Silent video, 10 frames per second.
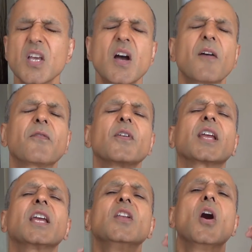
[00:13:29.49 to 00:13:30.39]
a
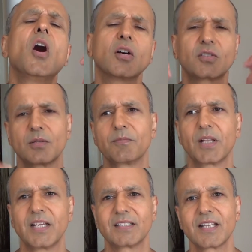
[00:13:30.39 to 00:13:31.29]
freaking awesome
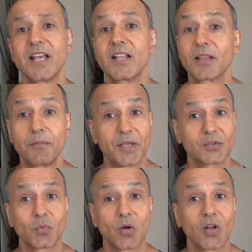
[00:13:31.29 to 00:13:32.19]
place. The
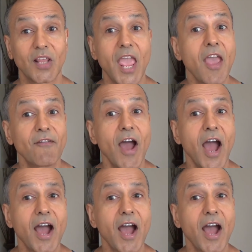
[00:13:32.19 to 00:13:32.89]
best world ever.